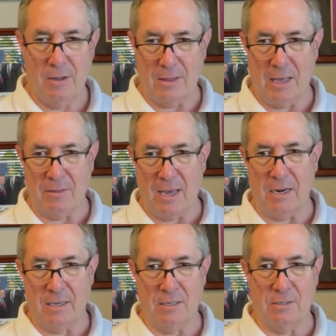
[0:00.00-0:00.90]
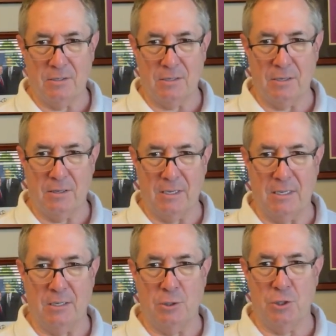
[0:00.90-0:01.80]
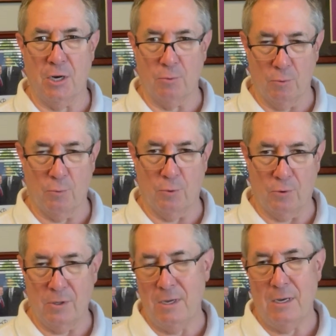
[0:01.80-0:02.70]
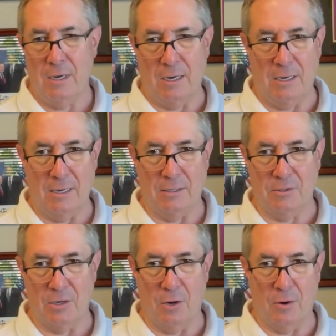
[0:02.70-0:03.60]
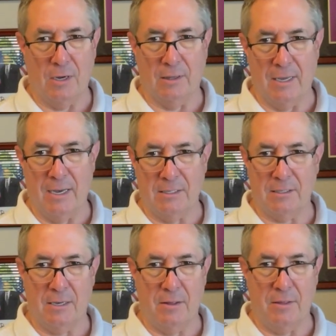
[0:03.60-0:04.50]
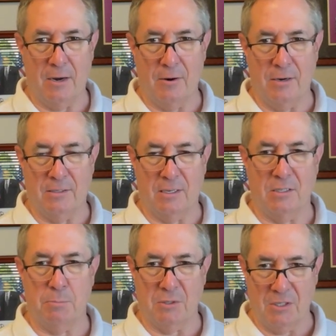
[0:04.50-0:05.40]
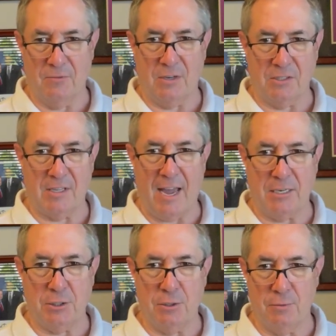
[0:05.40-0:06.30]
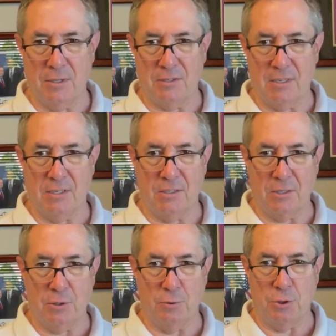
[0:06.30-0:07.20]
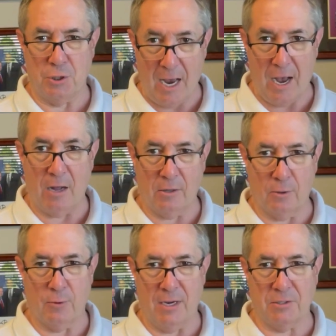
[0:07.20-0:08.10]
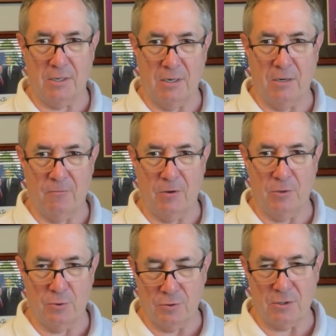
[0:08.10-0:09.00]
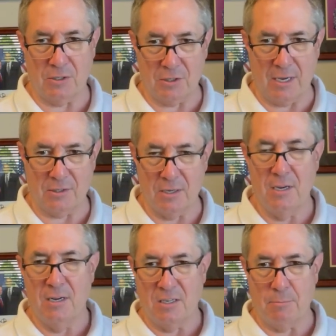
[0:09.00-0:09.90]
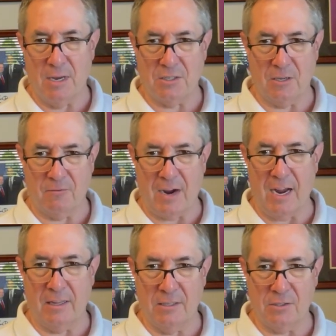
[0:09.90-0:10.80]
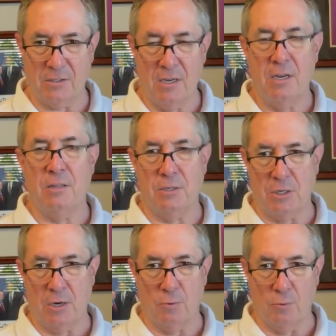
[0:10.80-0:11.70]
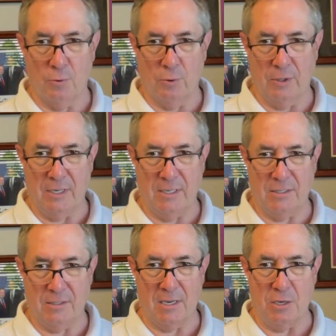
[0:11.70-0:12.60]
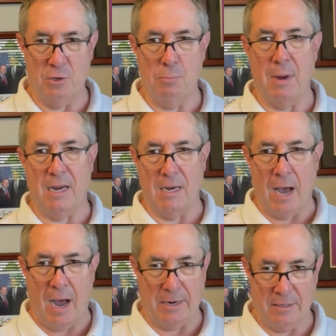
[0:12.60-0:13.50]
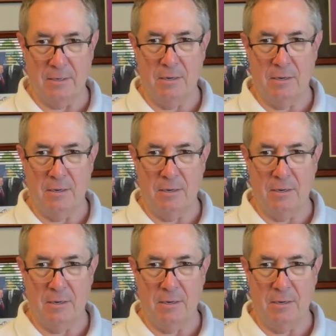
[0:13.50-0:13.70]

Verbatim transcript: That, that is the general rule. Uh, and so unless uh, there is a specific statute that says that you shall arrest an individual such as domestic violence, the general rule is that you may not